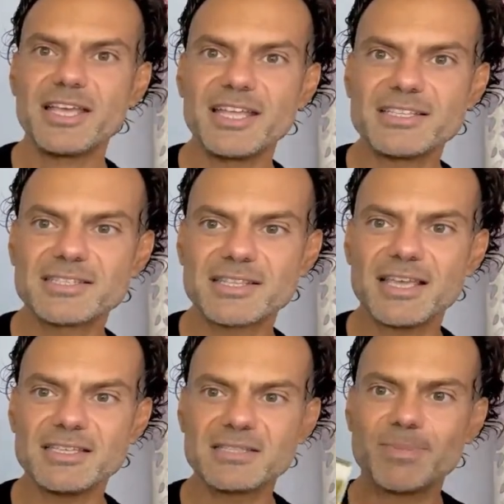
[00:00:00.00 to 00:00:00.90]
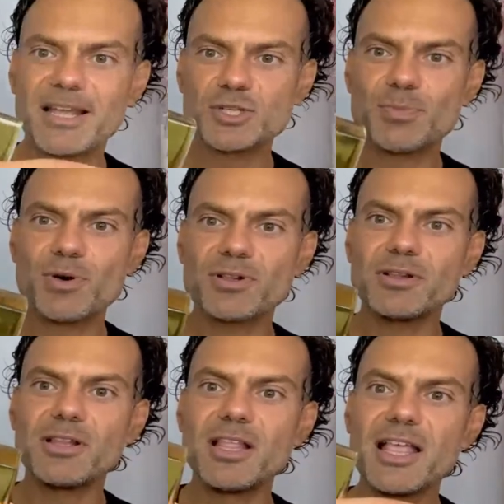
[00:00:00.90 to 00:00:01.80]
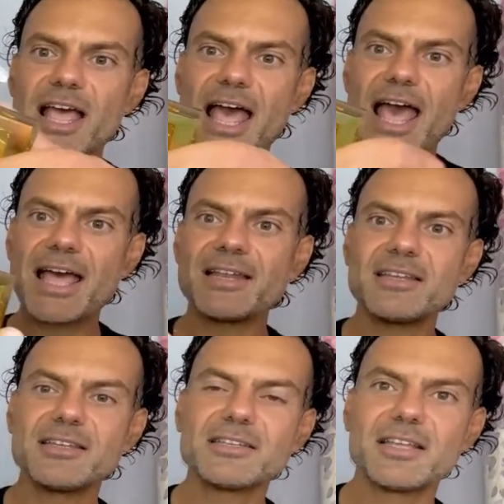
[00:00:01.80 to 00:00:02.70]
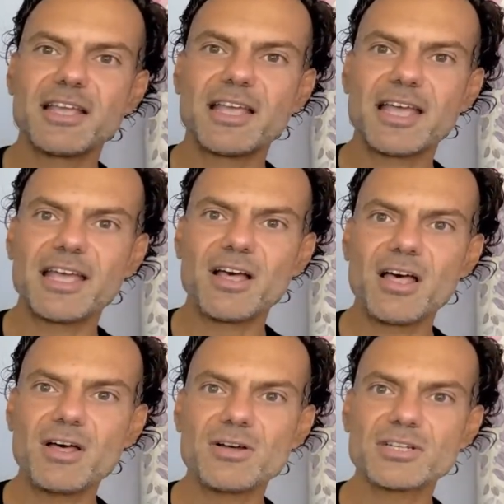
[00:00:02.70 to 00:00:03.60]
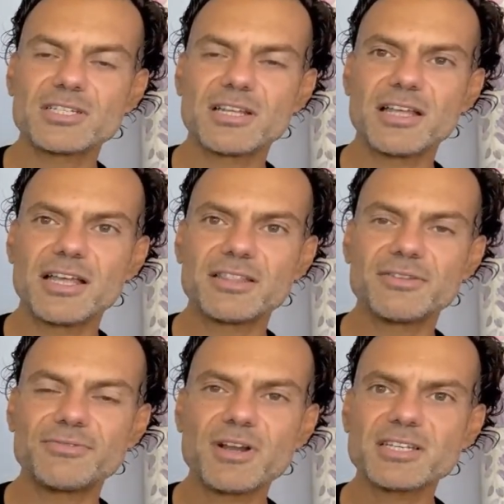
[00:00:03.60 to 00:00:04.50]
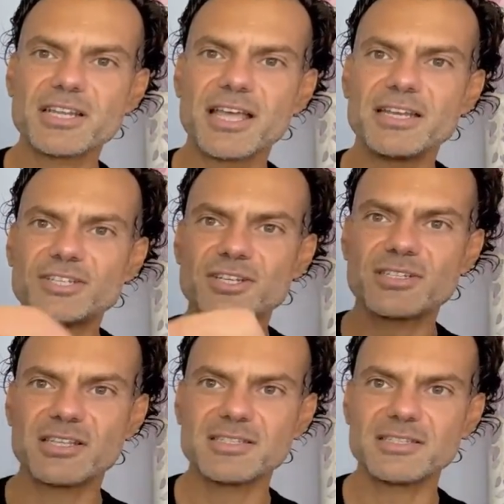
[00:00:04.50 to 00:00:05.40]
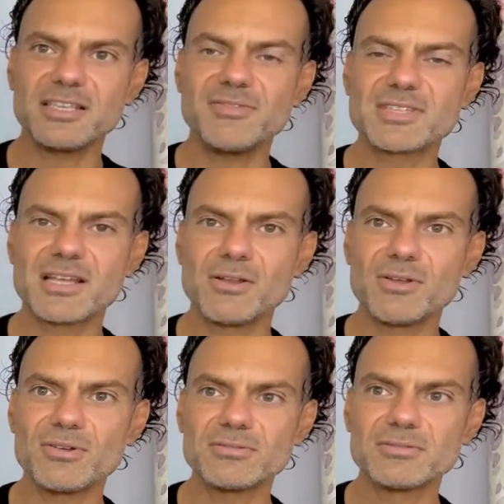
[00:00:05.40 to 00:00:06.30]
It's a splash bottle and a heart at the front, and it just says Yves Saint Laurent.